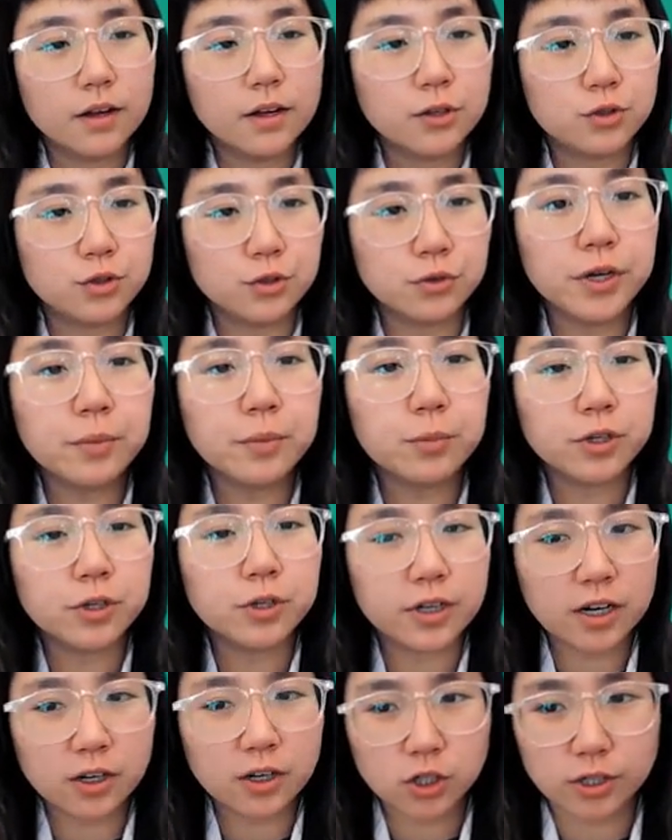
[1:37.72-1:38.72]
During
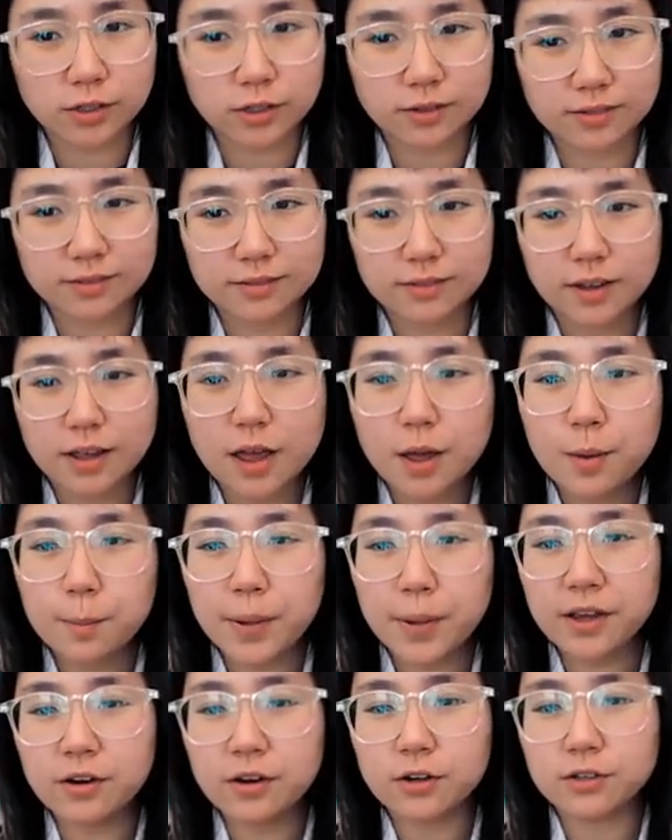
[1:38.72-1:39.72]
production,
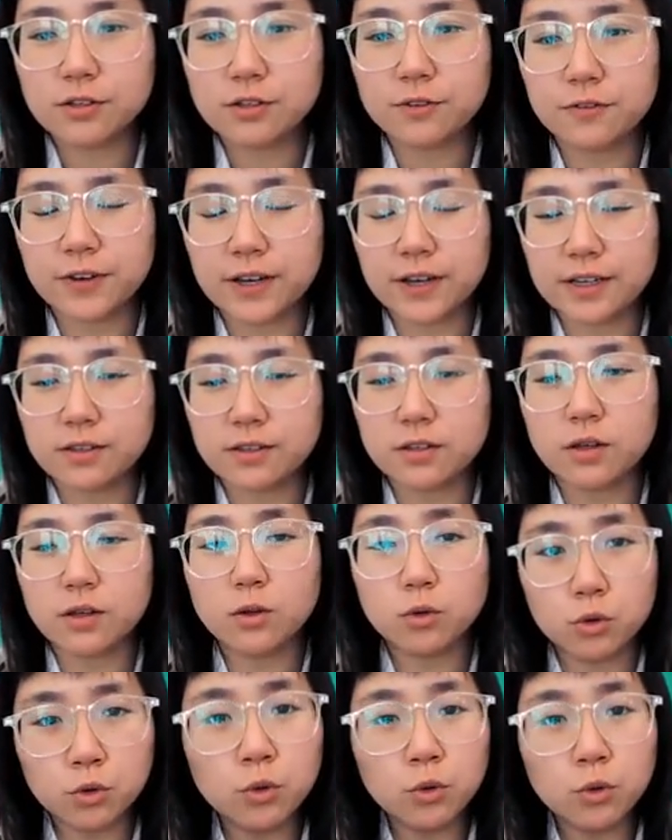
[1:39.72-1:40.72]
bakers face
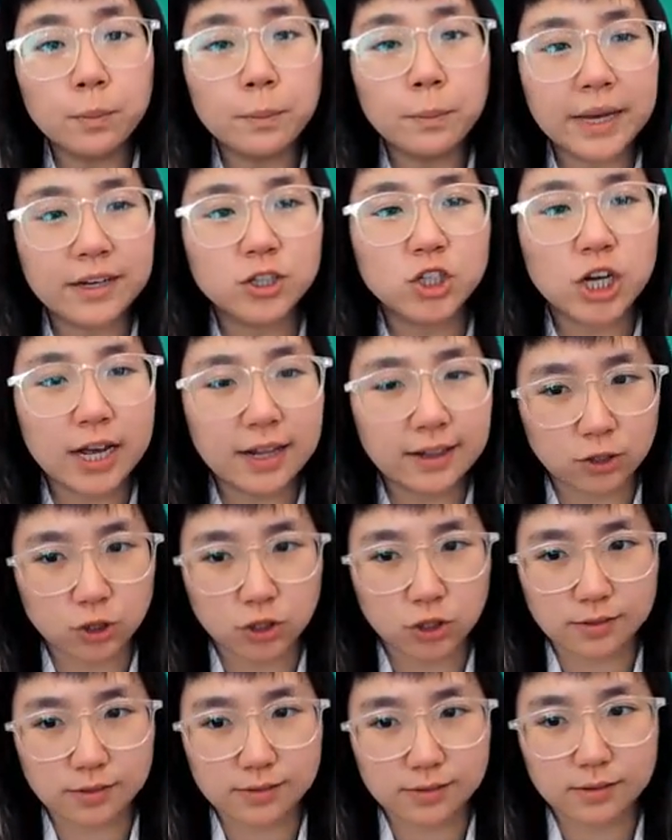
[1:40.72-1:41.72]
two main
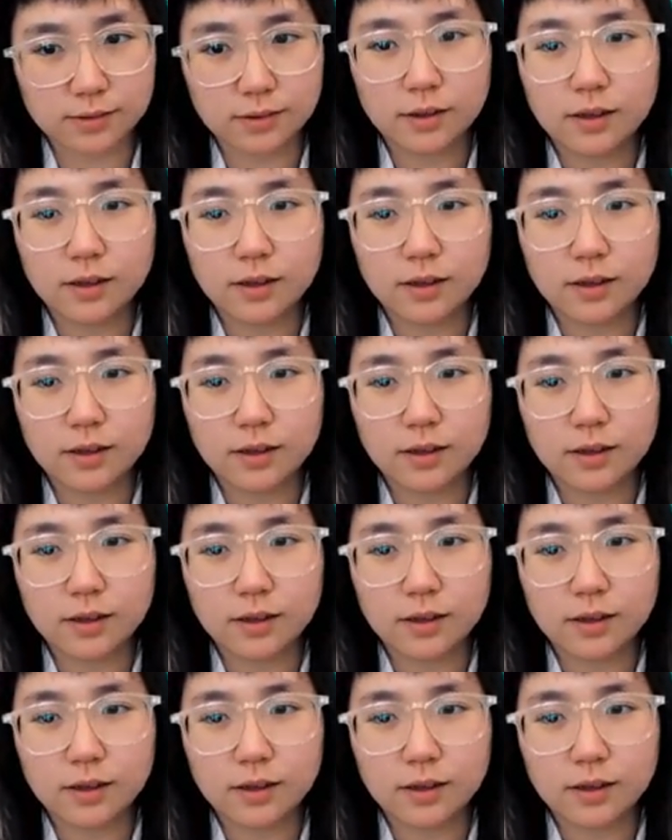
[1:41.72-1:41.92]
challenges